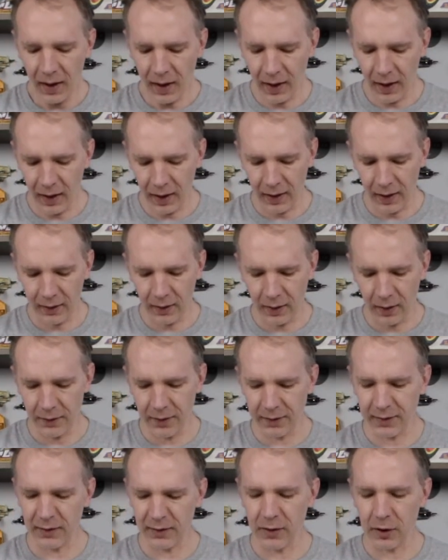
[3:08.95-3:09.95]
And
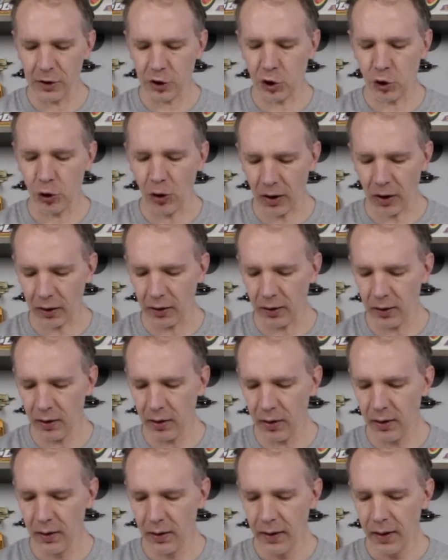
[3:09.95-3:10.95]
this is the
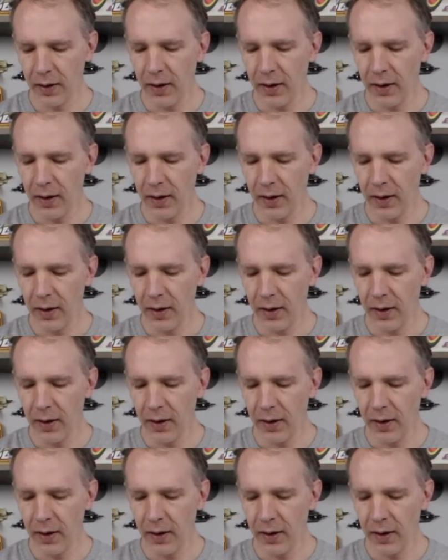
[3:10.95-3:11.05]
Truk-R.